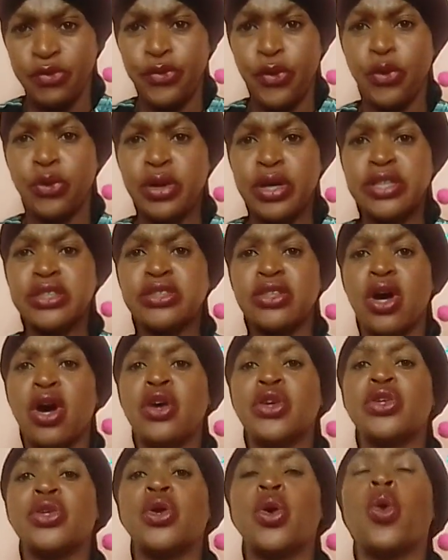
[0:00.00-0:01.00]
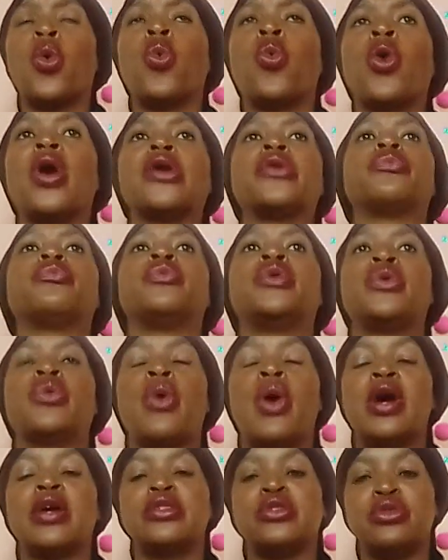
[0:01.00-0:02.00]
focus on what we
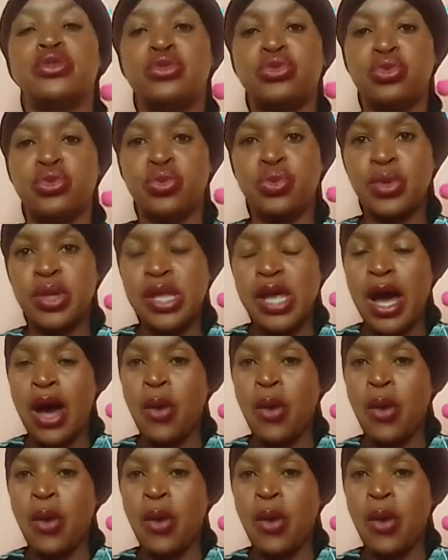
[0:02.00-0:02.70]
want to do with